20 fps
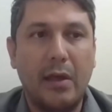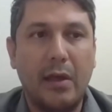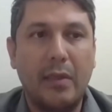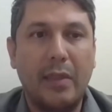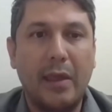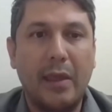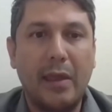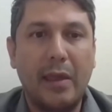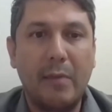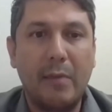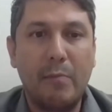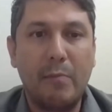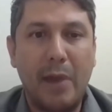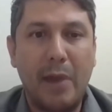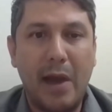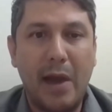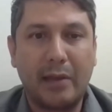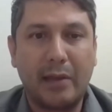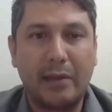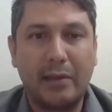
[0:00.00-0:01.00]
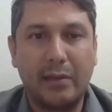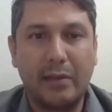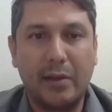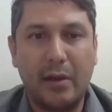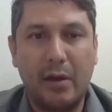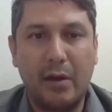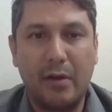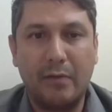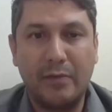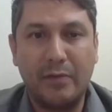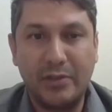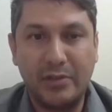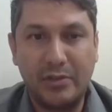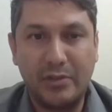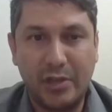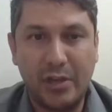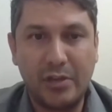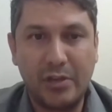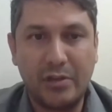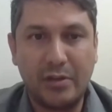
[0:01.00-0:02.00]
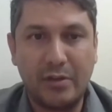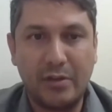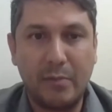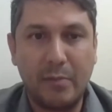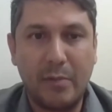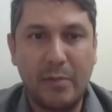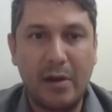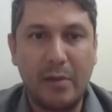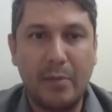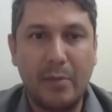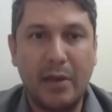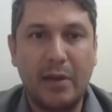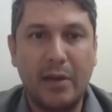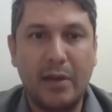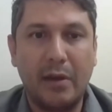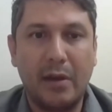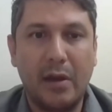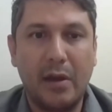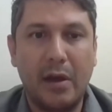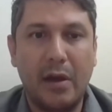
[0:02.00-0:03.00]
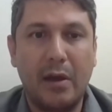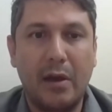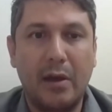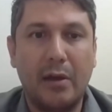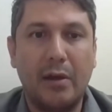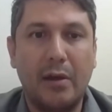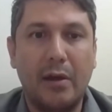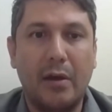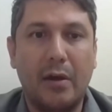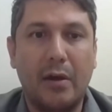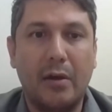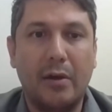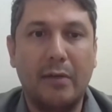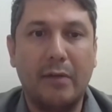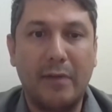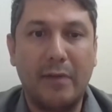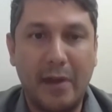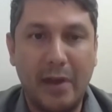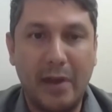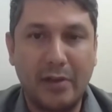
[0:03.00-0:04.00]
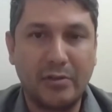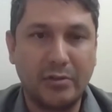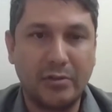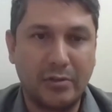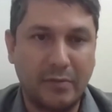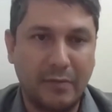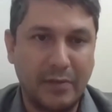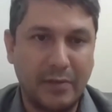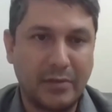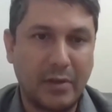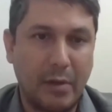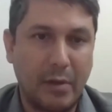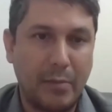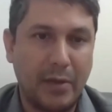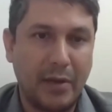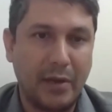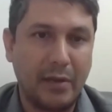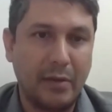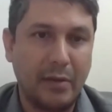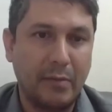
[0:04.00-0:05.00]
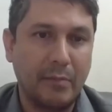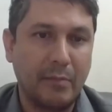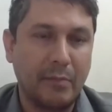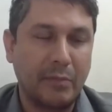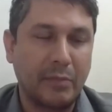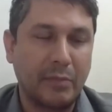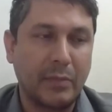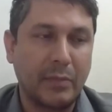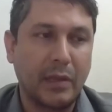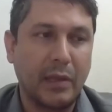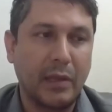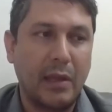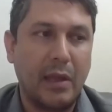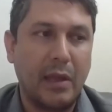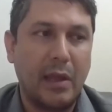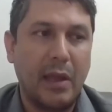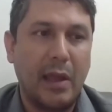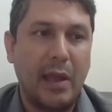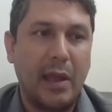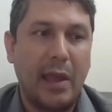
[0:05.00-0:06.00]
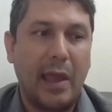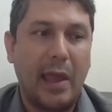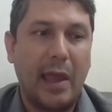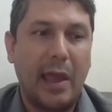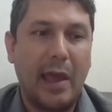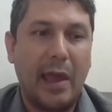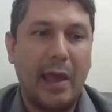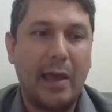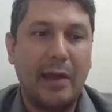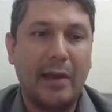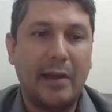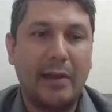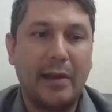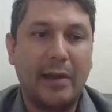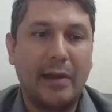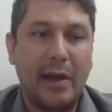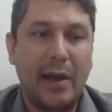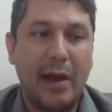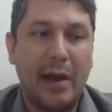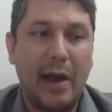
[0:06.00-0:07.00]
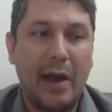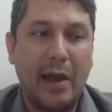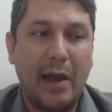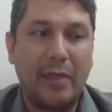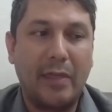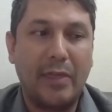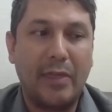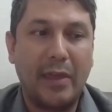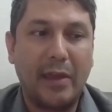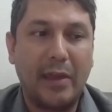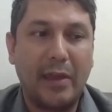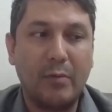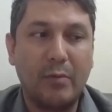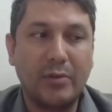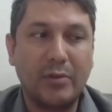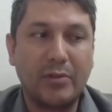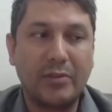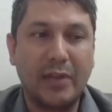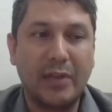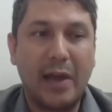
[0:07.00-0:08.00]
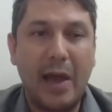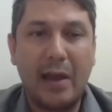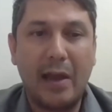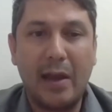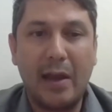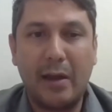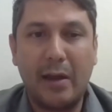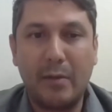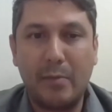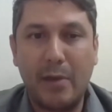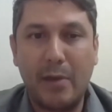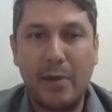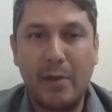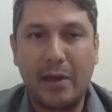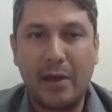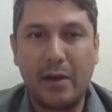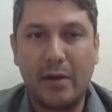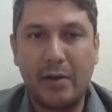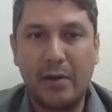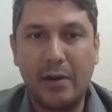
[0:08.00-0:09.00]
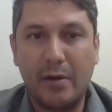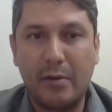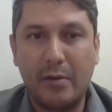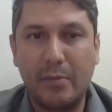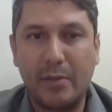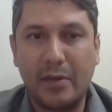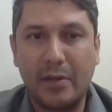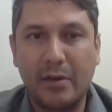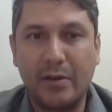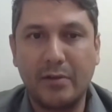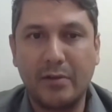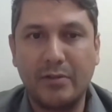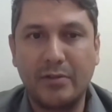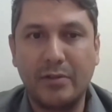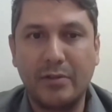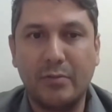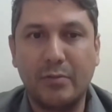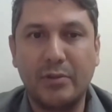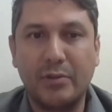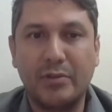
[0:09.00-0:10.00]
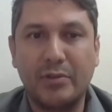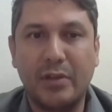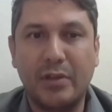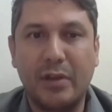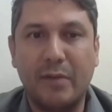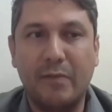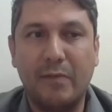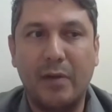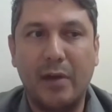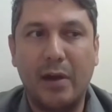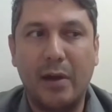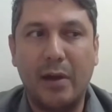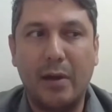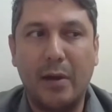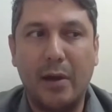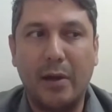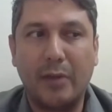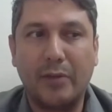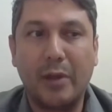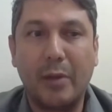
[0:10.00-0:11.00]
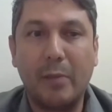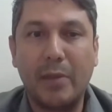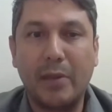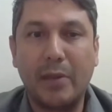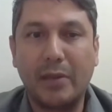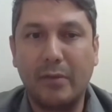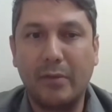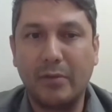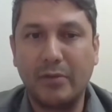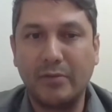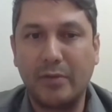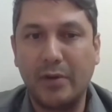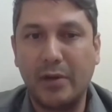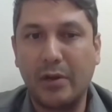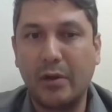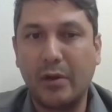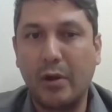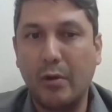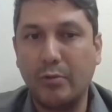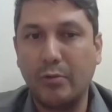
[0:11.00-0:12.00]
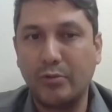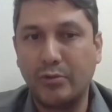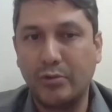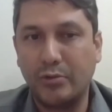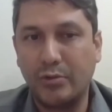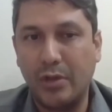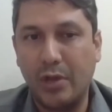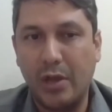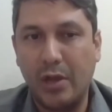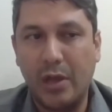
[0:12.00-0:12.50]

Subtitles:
the impact of this changing environment on the financials of this company. And I think it was the highlight of my career because it was a topic that was very close